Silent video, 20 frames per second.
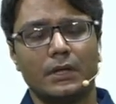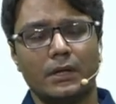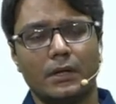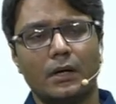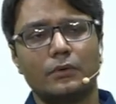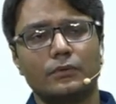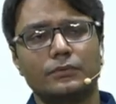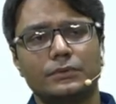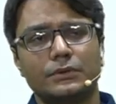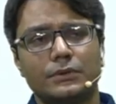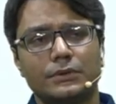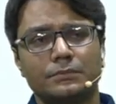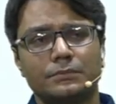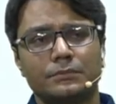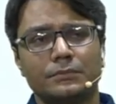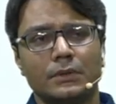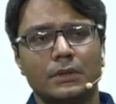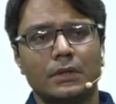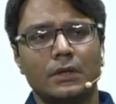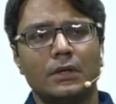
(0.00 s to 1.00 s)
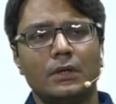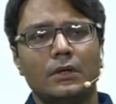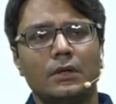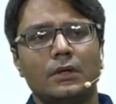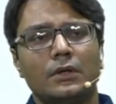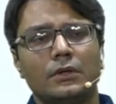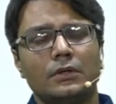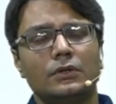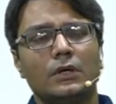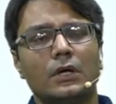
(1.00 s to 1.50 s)
around,
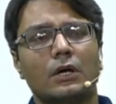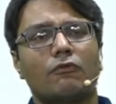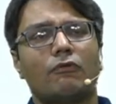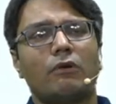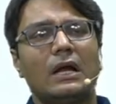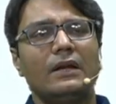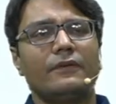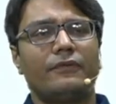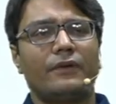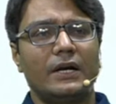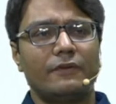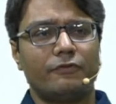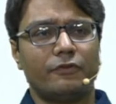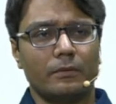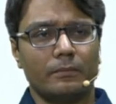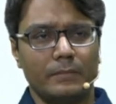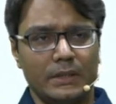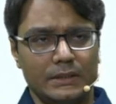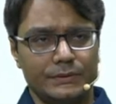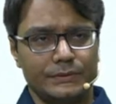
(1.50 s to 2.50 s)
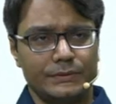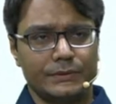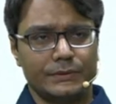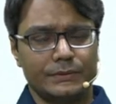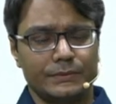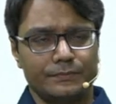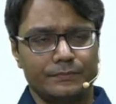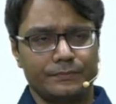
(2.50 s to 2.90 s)
you are qualified for mains.